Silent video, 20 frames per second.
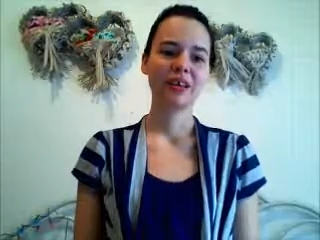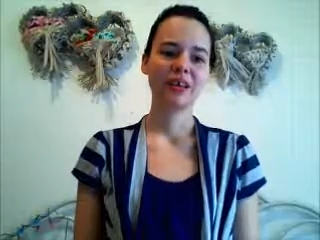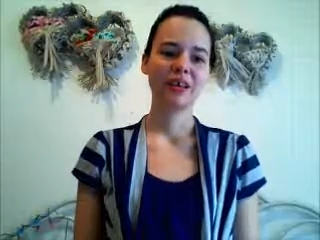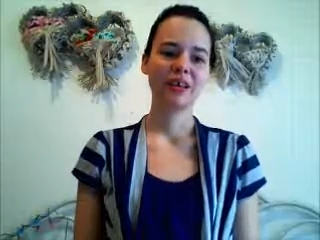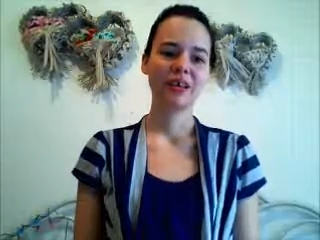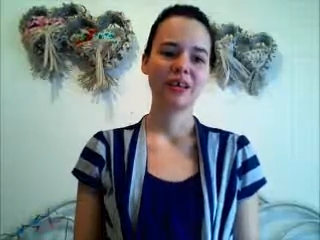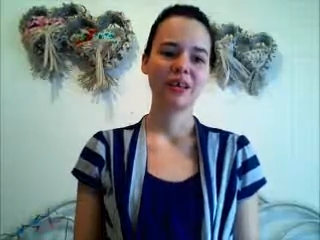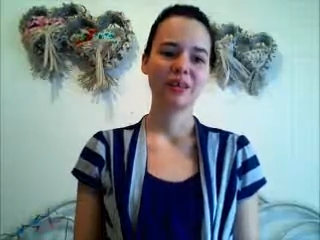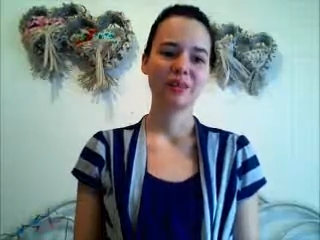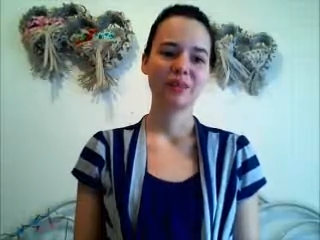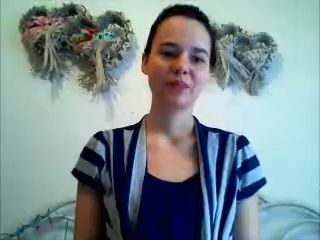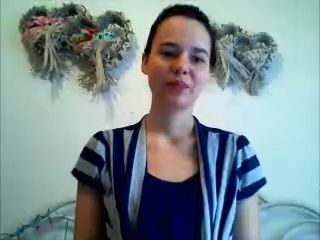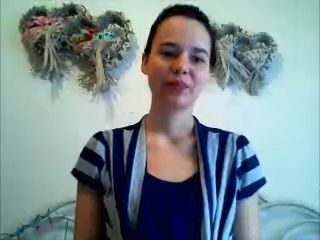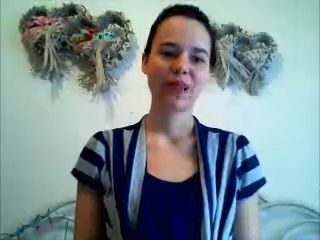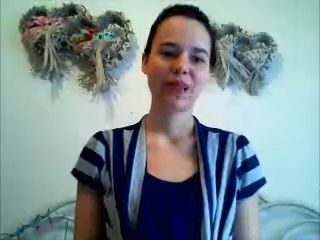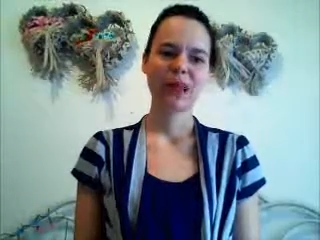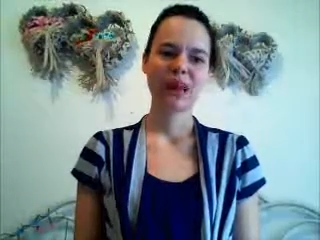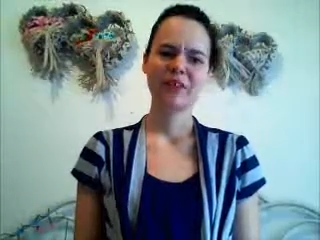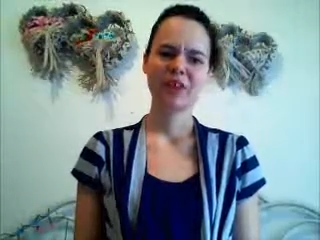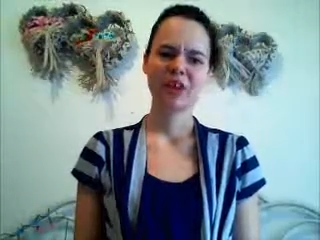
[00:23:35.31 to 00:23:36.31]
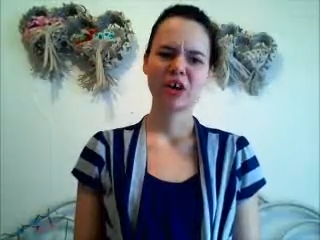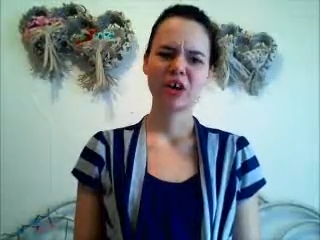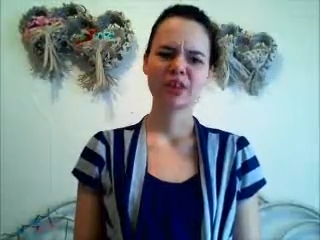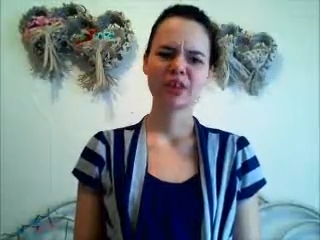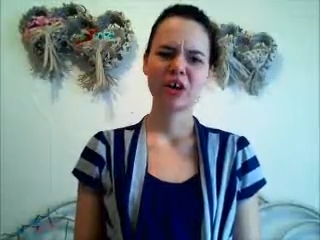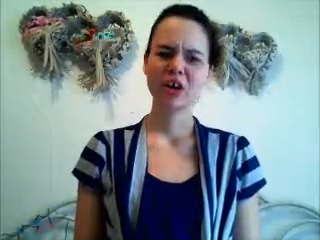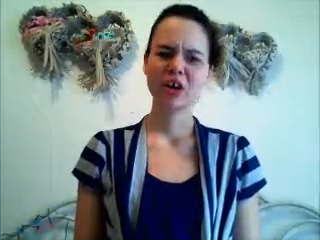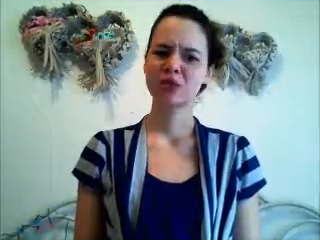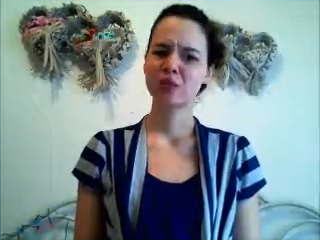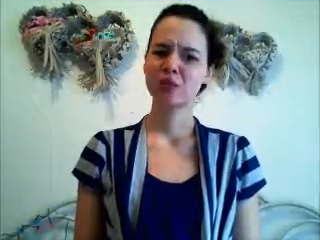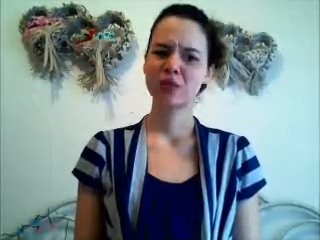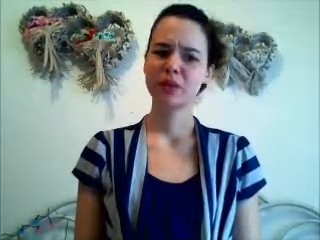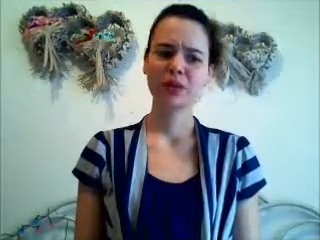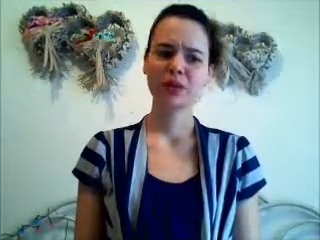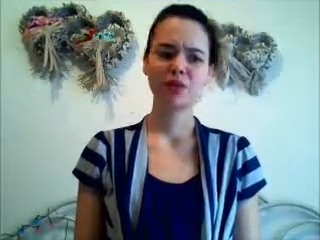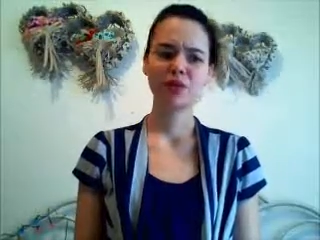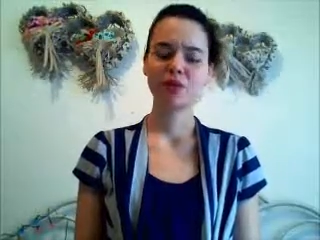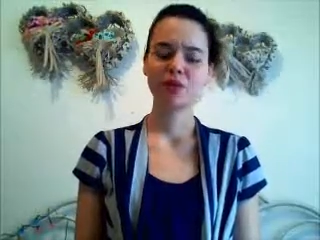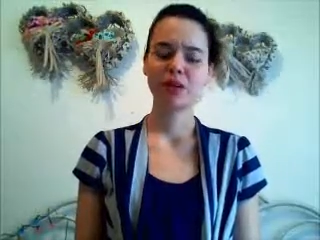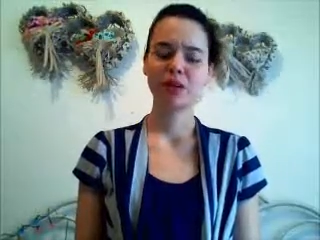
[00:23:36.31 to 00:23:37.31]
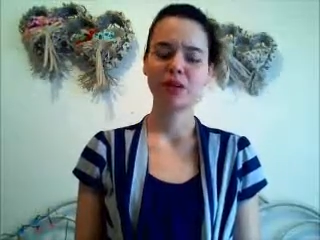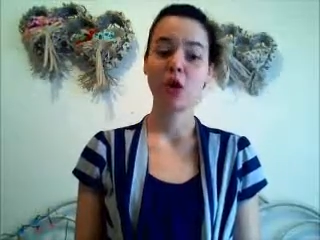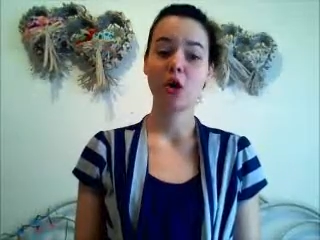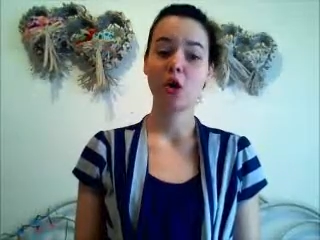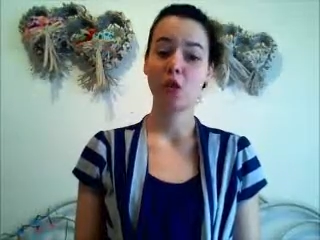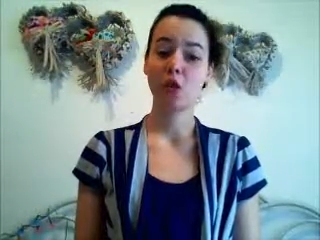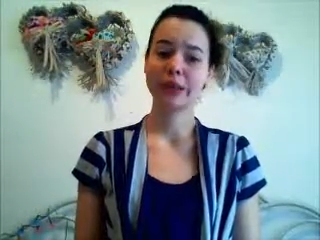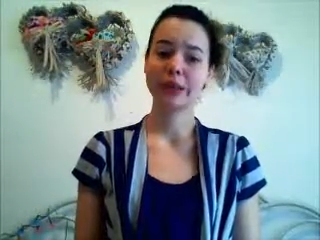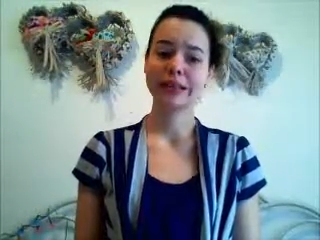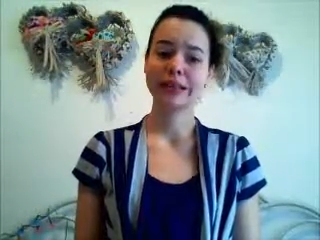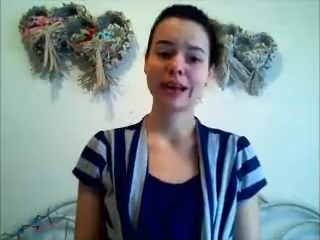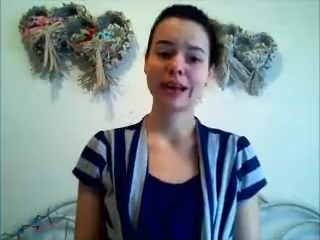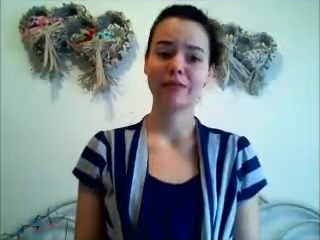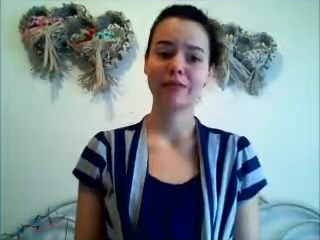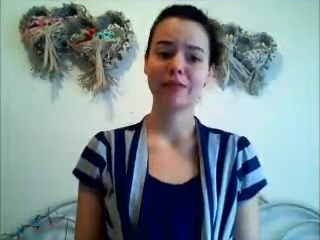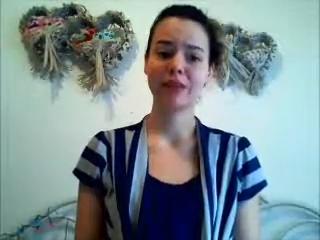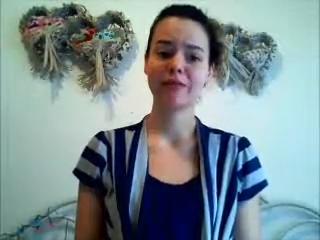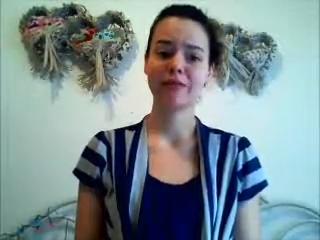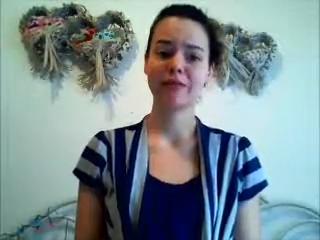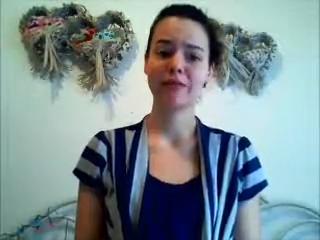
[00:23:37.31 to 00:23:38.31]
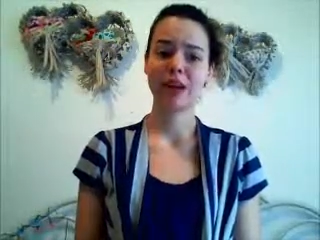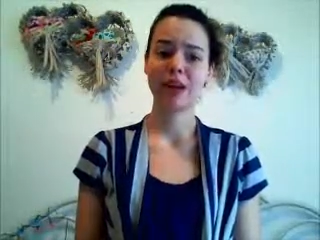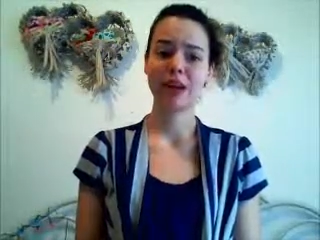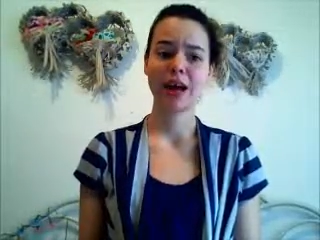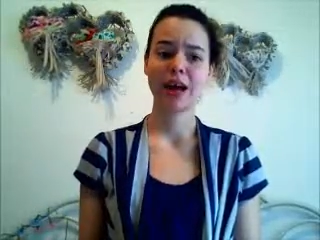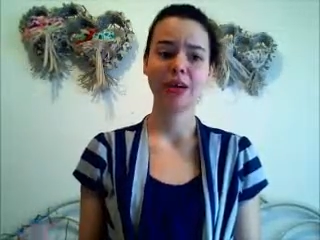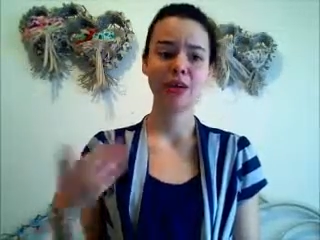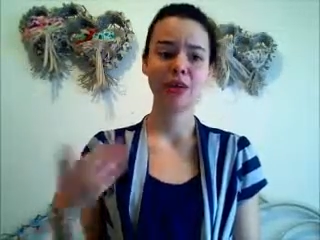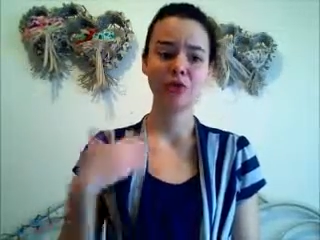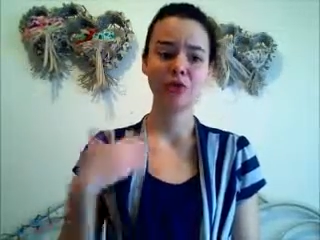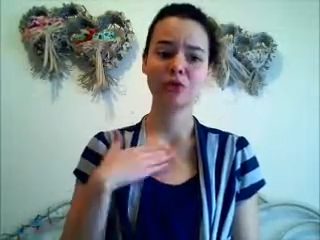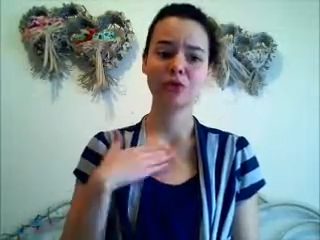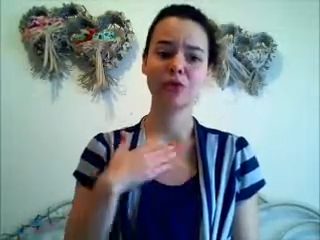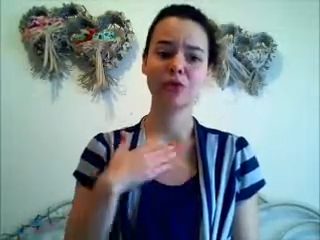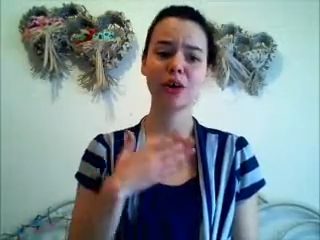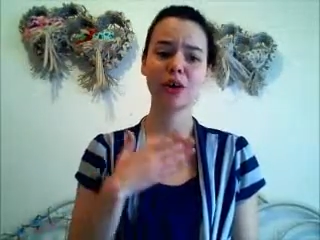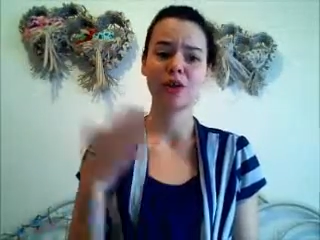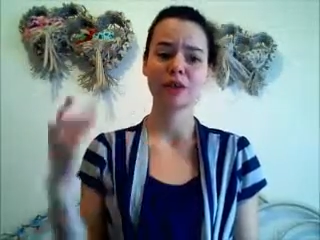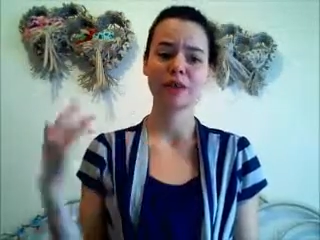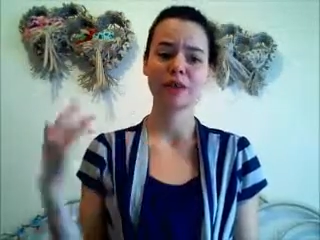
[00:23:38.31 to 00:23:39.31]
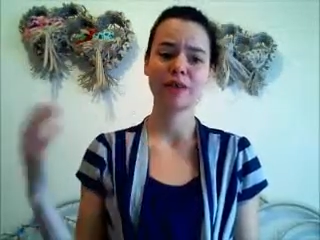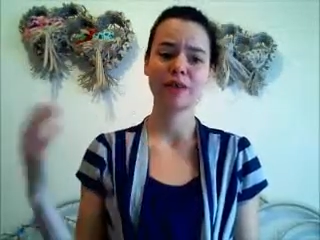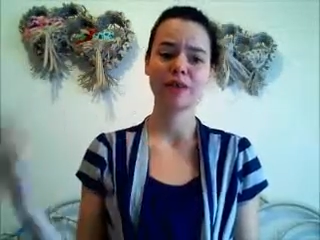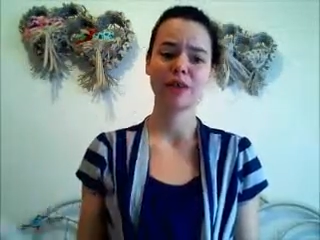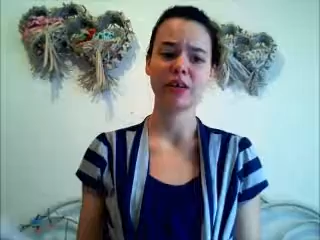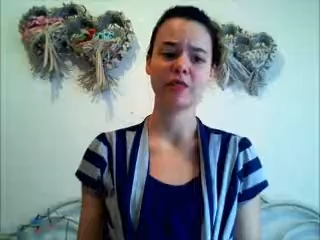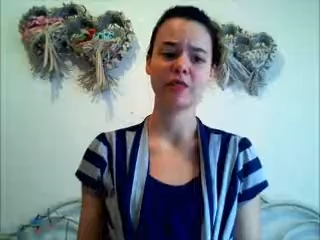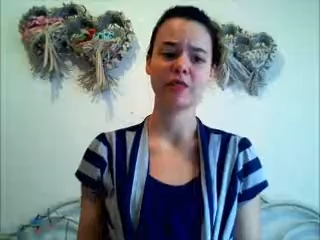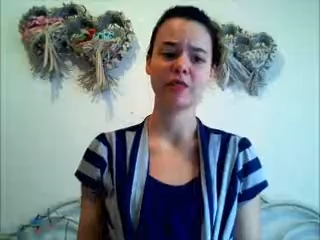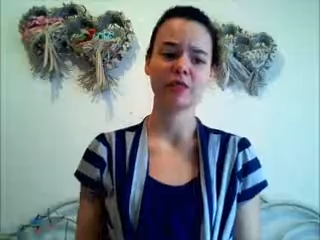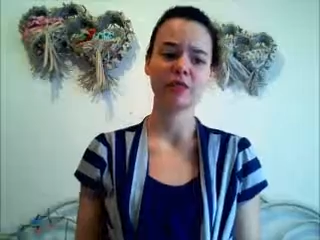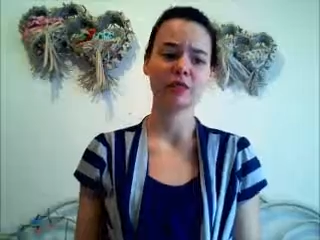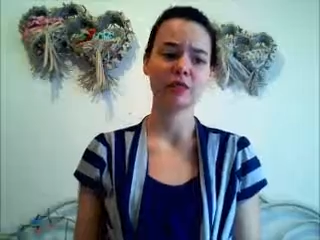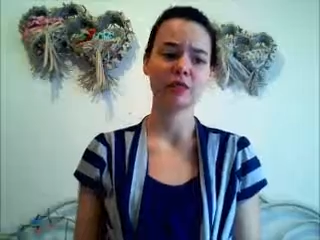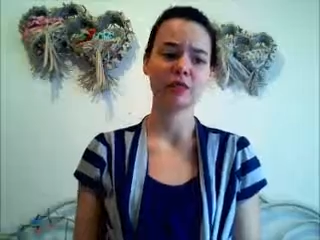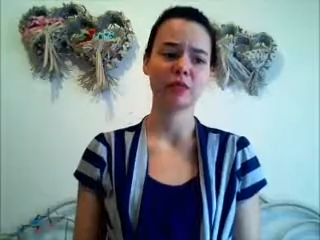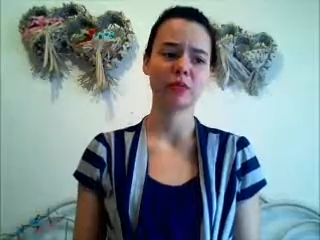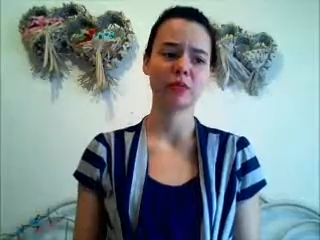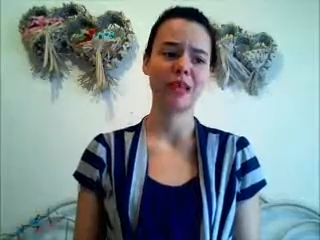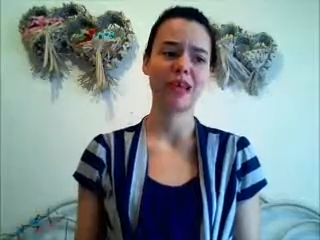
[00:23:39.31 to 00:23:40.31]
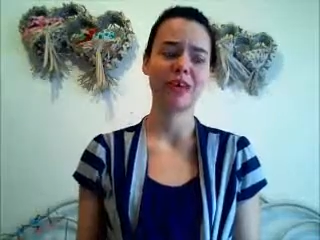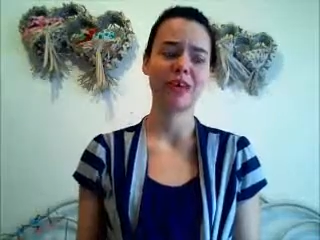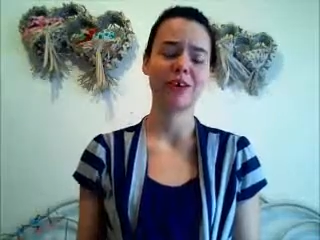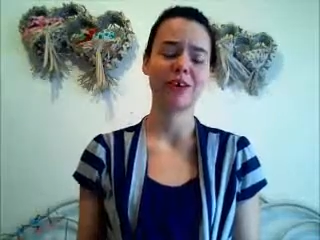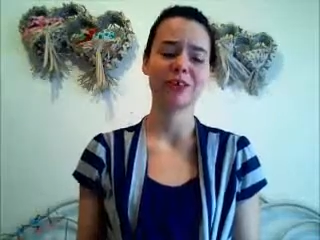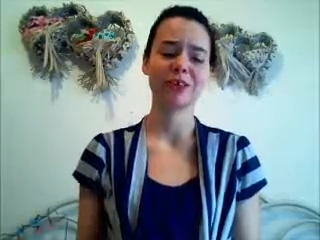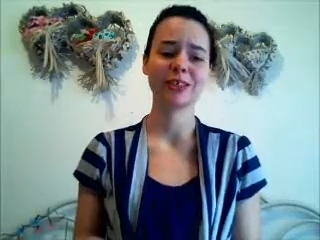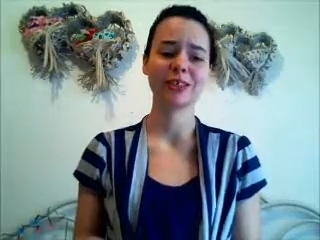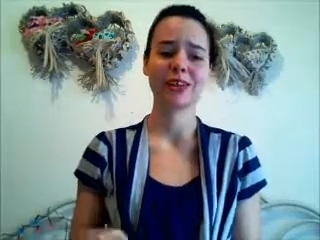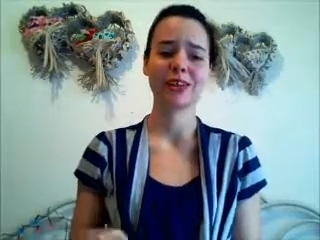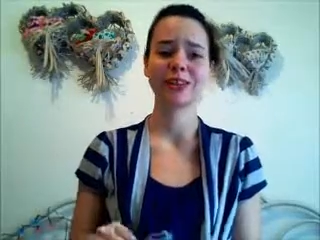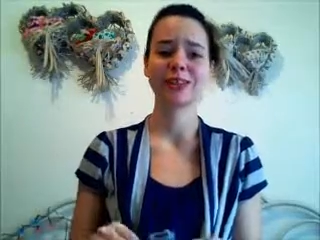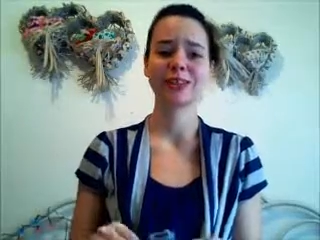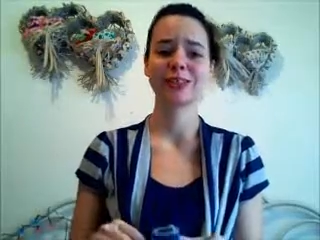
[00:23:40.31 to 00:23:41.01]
out of our socks, I usually always have leftovers from knitting our socks,